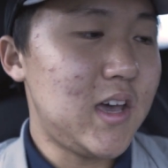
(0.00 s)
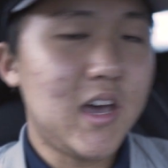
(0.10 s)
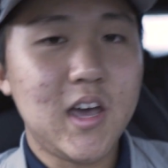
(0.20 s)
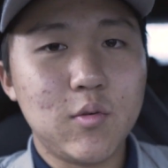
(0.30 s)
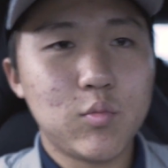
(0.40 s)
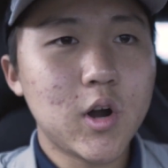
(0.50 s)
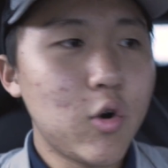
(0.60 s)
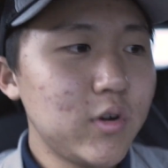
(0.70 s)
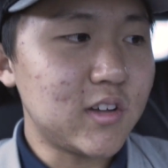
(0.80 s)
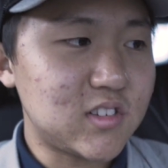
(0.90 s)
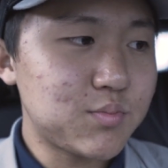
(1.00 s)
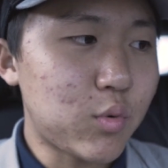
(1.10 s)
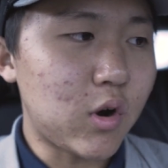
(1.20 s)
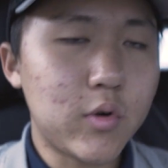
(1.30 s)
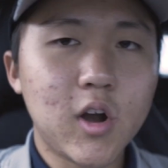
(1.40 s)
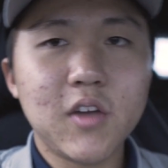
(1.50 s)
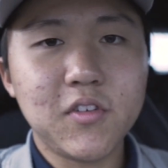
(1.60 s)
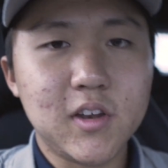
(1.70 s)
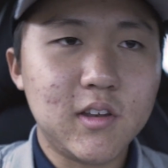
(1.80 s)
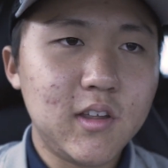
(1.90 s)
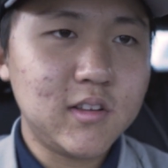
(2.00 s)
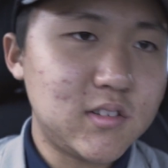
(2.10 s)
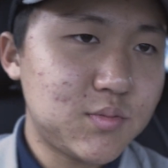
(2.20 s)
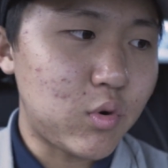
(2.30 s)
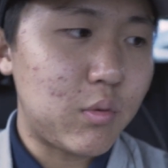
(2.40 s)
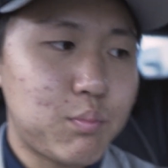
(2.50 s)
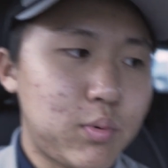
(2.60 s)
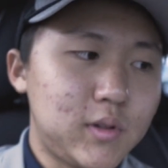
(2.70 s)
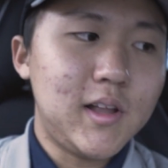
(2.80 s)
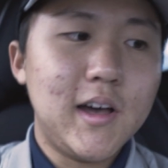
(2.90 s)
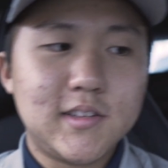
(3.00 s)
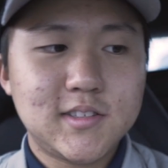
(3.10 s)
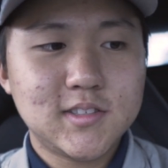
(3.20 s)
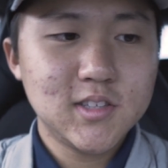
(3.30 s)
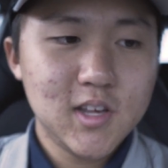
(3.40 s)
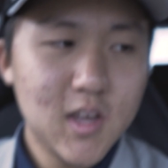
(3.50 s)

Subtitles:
And we're only on sport. We're not even in Sport Plus.